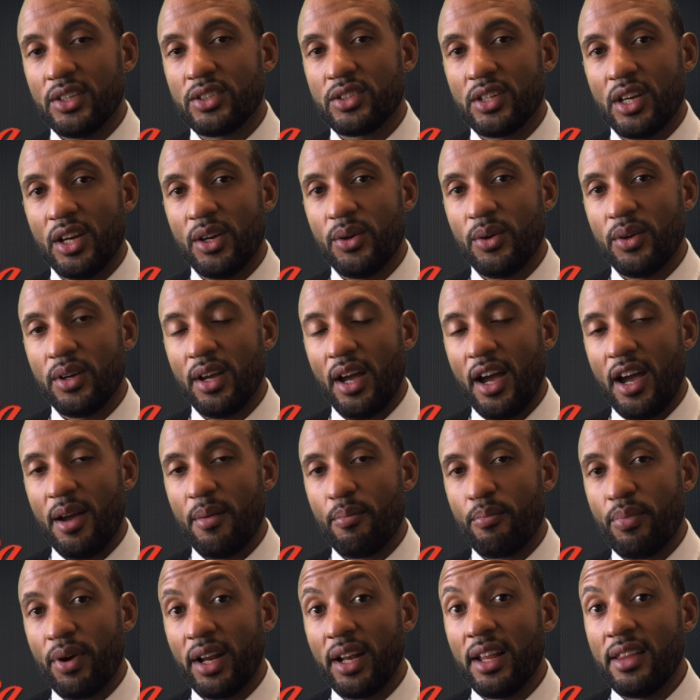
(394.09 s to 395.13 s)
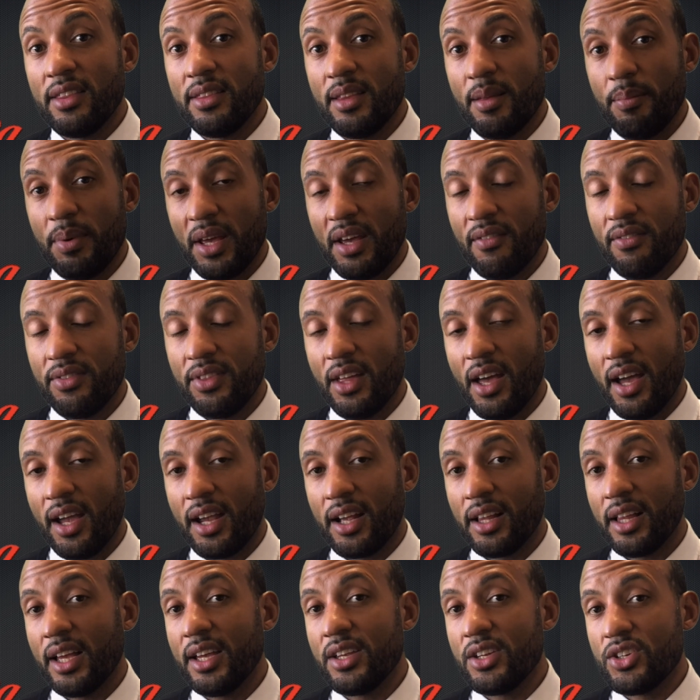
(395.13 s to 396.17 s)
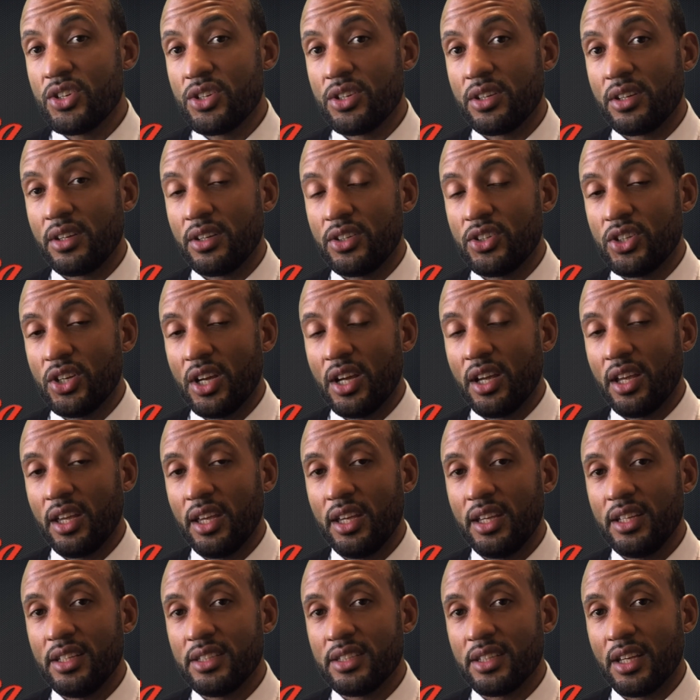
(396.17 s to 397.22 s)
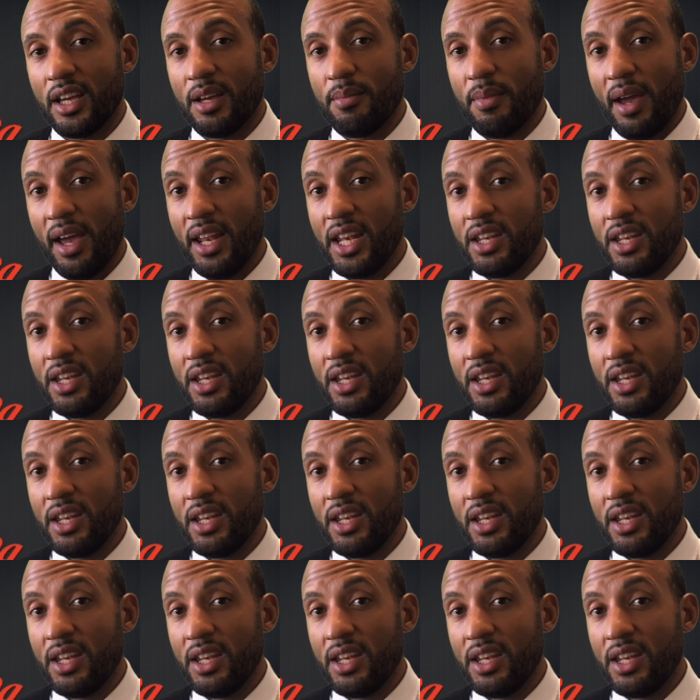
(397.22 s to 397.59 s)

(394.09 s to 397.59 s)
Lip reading: So bringing in a bit of the Clay Shirky's